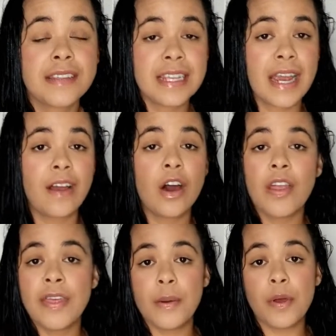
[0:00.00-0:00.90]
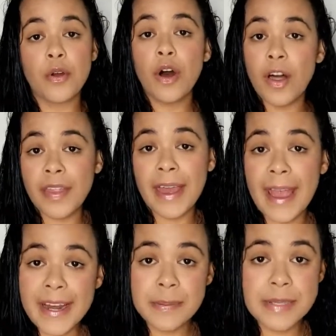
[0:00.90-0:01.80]
that I got that were on the
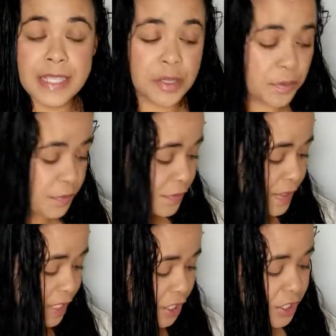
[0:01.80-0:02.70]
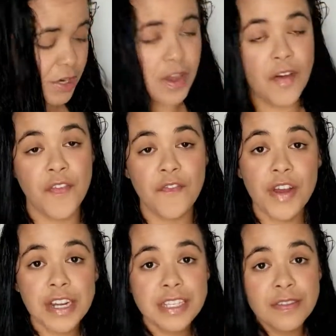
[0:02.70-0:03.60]
80% off section.
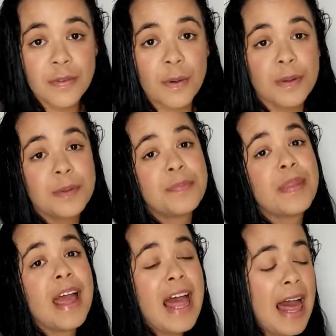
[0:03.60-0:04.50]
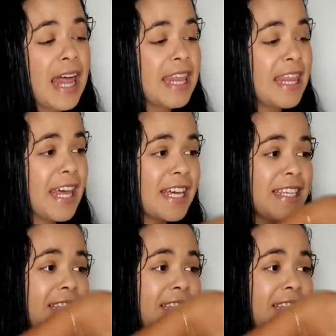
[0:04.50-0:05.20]
First of all, this